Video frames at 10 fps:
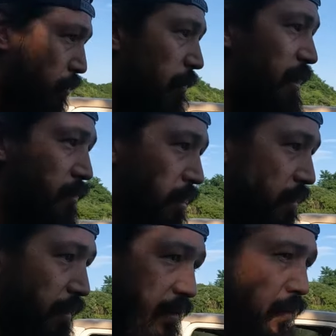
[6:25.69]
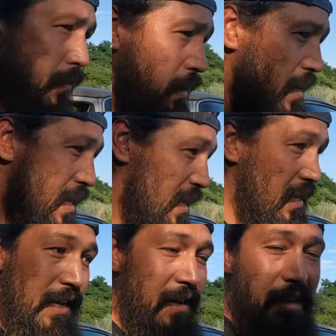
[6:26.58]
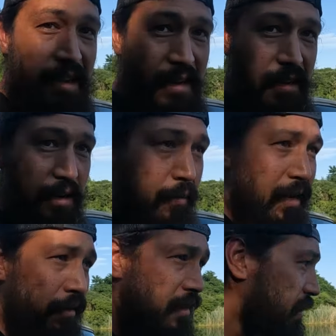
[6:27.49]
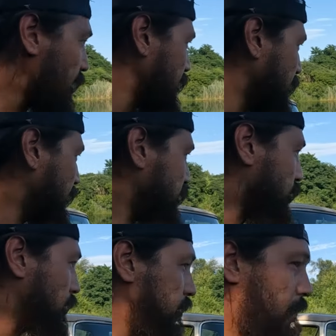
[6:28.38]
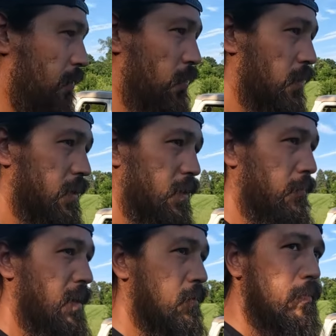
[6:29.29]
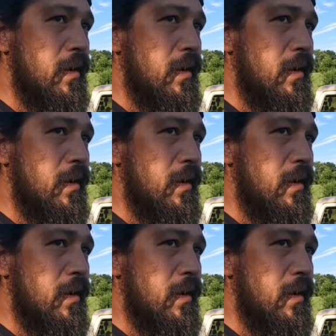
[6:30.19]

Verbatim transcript: there will be critters, so you're coming out to stay in nature if you want to come out.